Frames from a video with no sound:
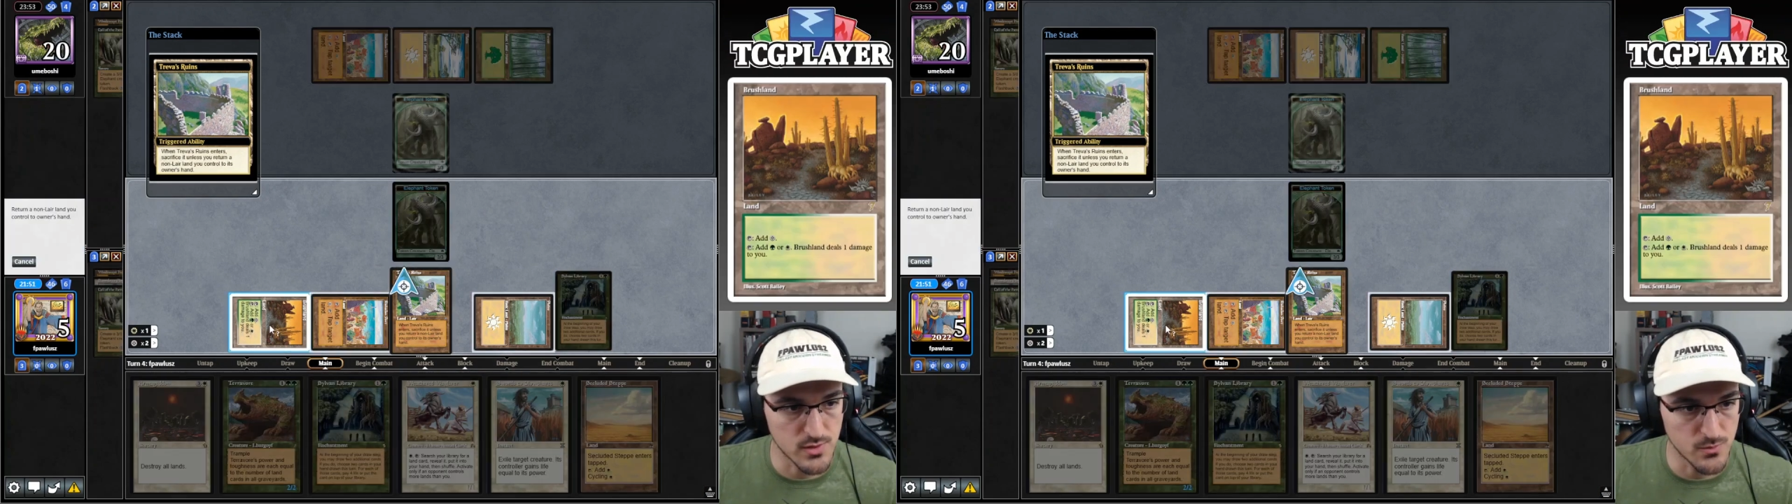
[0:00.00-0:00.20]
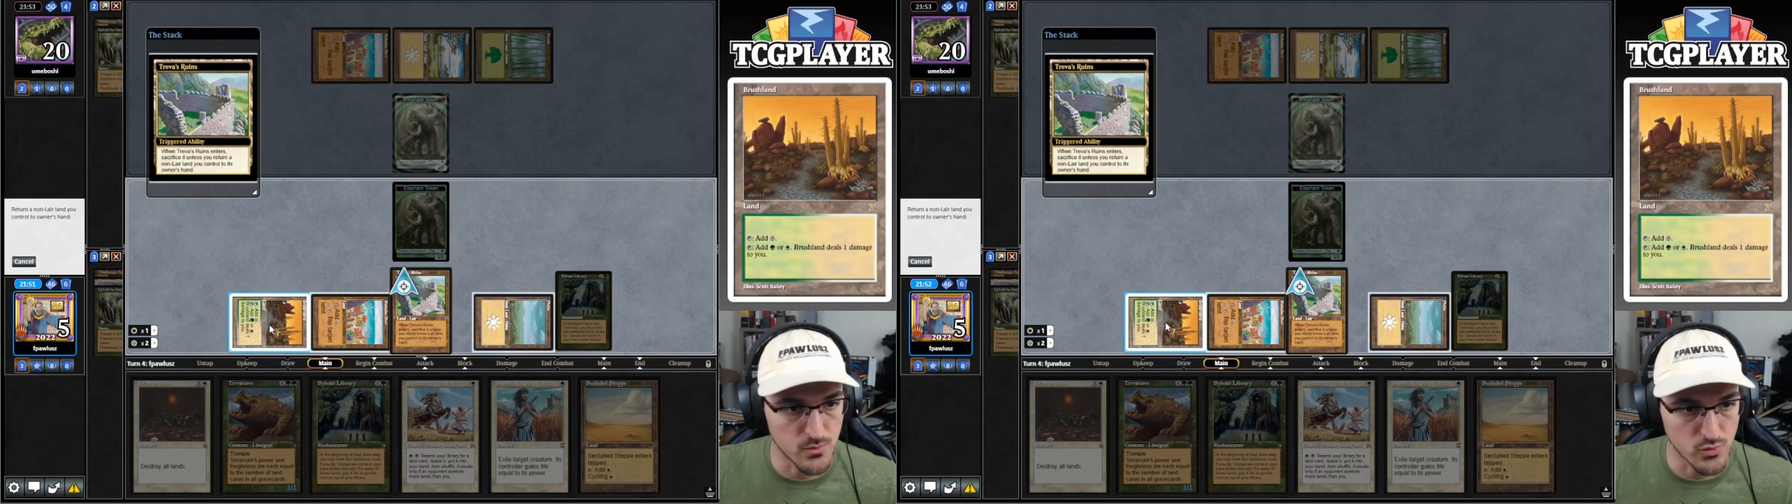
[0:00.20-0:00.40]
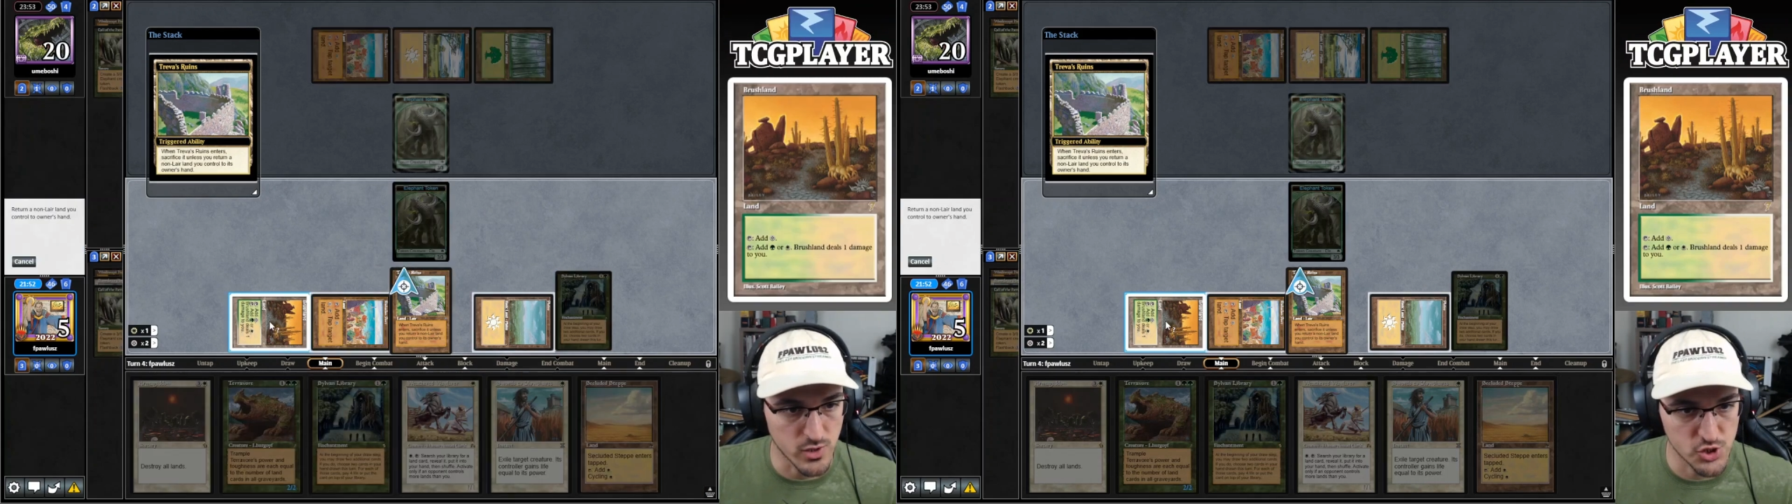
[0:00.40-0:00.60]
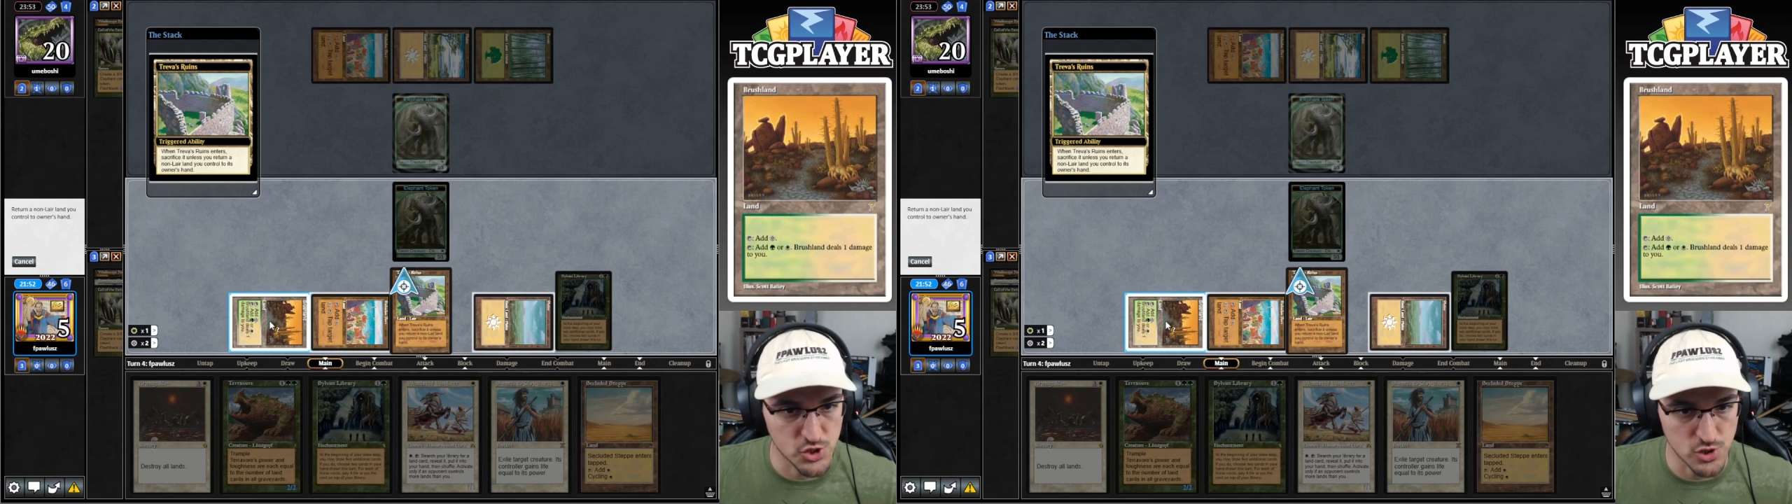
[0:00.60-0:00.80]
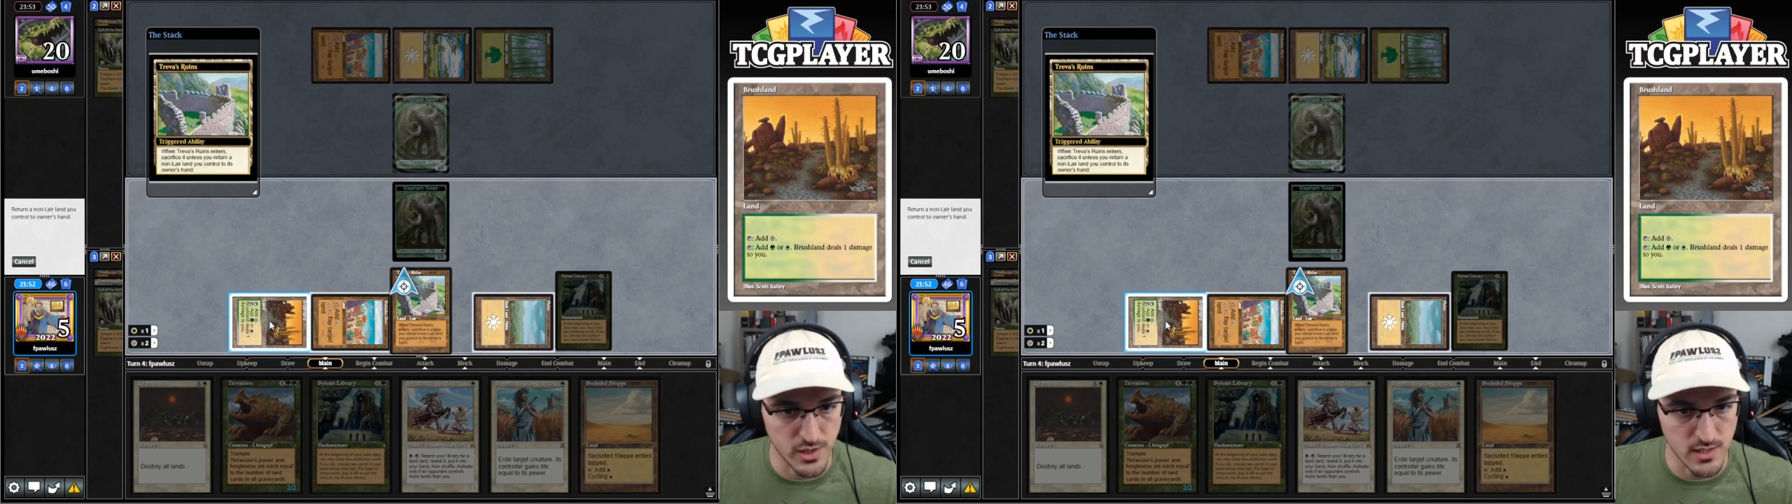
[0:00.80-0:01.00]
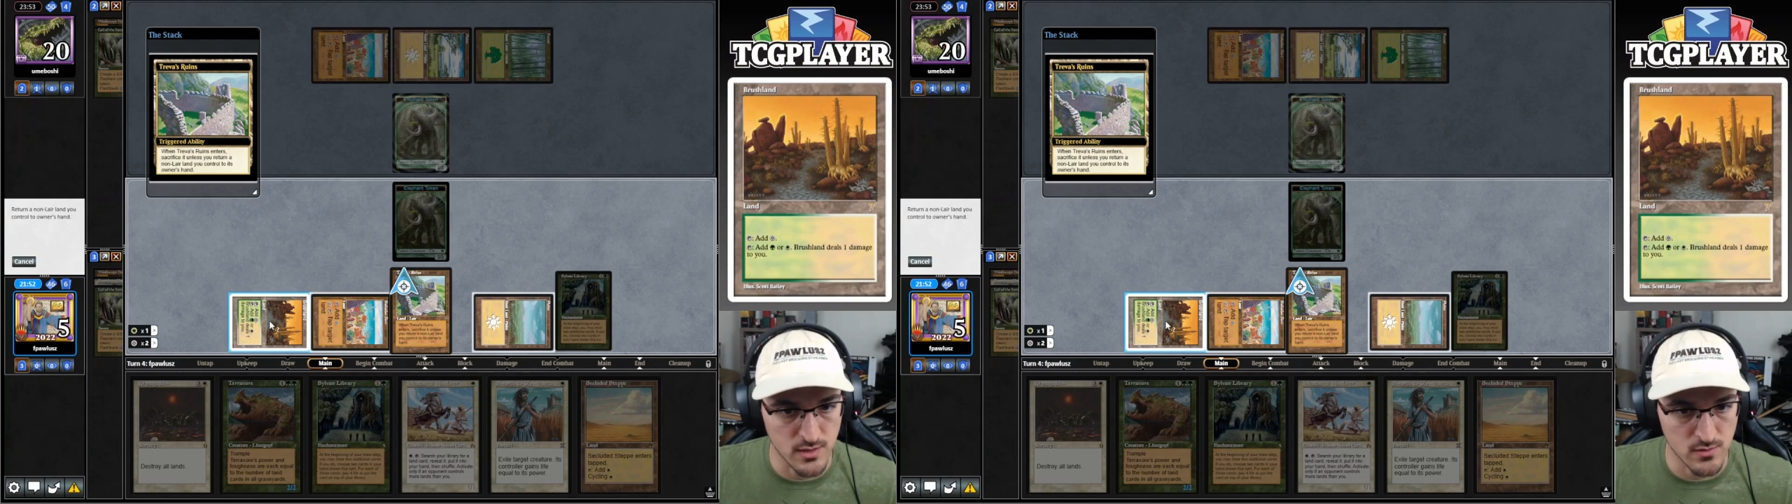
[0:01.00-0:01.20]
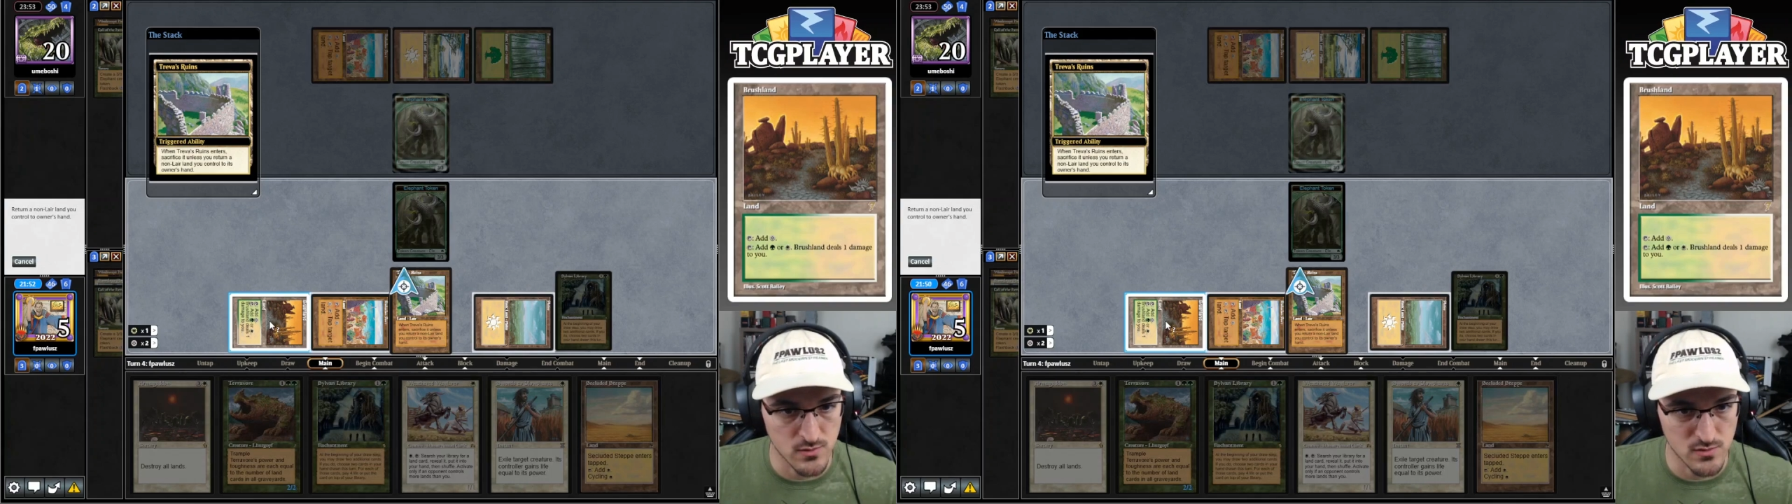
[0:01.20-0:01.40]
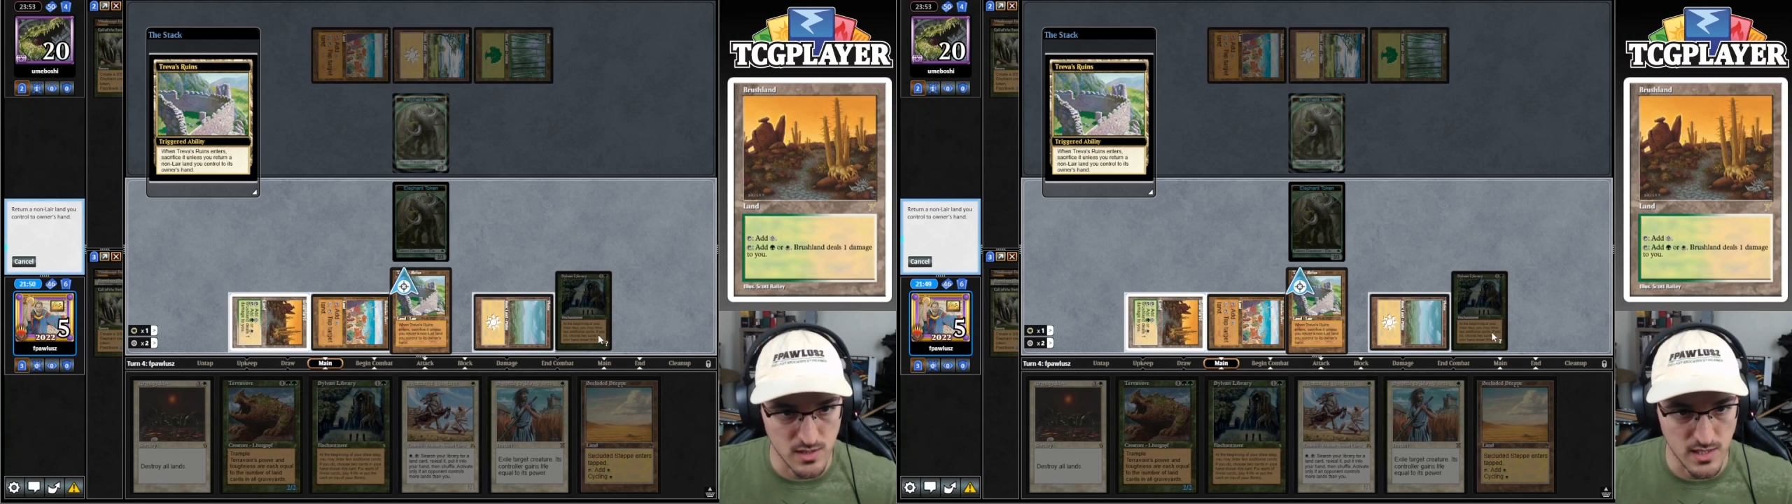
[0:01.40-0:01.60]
the Brush land.